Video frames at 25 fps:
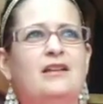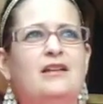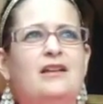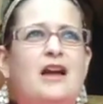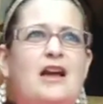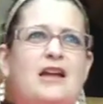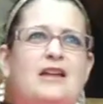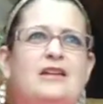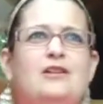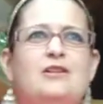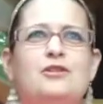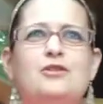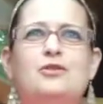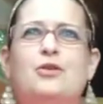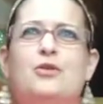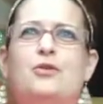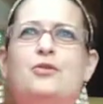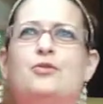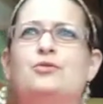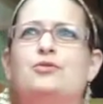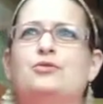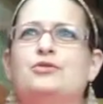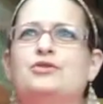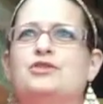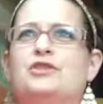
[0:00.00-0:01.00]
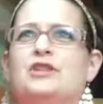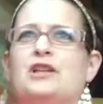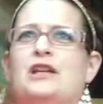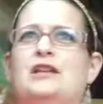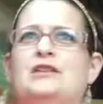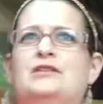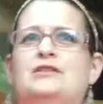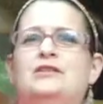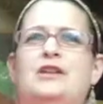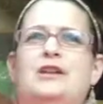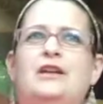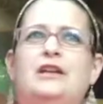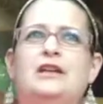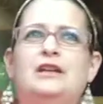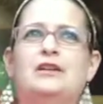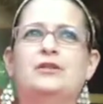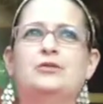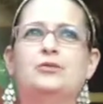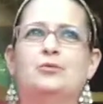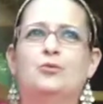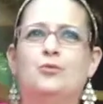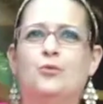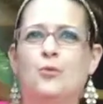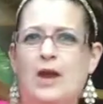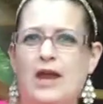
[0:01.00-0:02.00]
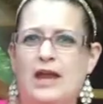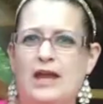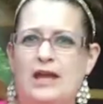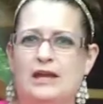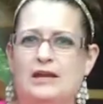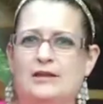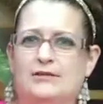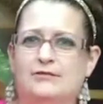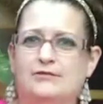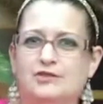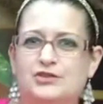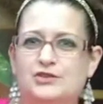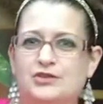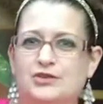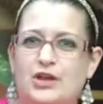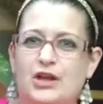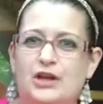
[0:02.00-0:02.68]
it kind of goes in like waves.